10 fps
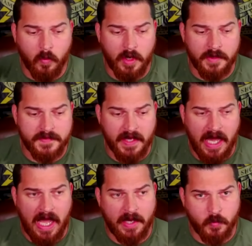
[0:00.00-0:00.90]
what
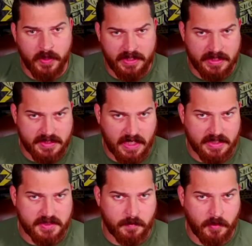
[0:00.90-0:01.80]
the eyewitness
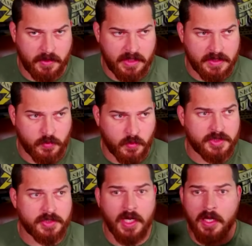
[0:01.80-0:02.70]
testimony is,
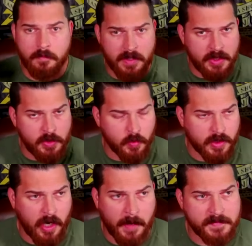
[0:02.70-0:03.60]
which me and you
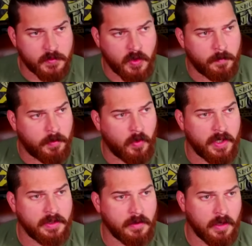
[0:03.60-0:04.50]
were cops at one
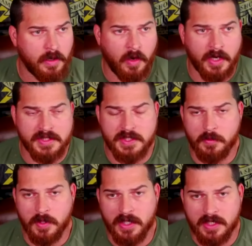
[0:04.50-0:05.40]
point.
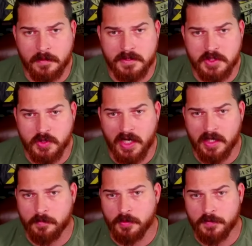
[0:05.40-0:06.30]
Honestly, when it comes to
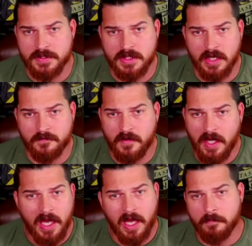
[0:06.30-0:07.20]
trying to prove stuff,
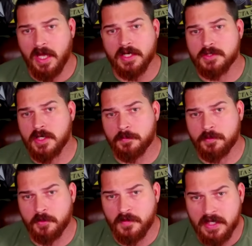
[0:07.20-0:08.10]
I'm not trying to
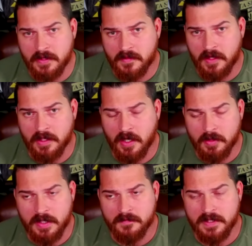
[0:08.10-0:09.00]
prove anything.
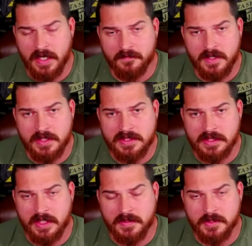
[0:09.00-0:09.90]
I'll give the
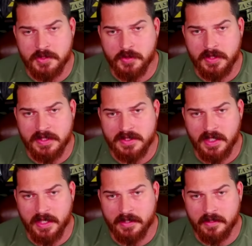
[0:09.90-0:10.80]
evidence and let the jury
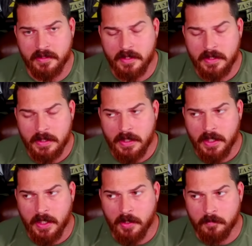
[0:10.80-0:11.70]
decide.
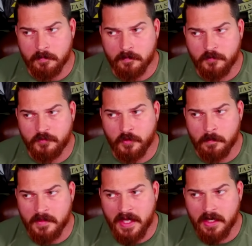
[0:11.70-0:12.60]

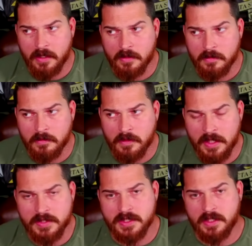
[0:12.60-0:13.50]
From there,
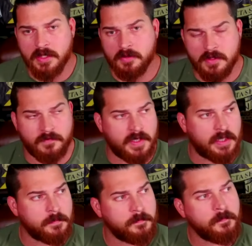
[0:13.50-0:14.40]
here's another
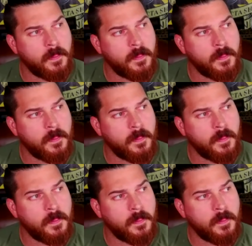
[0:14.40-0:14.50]
event.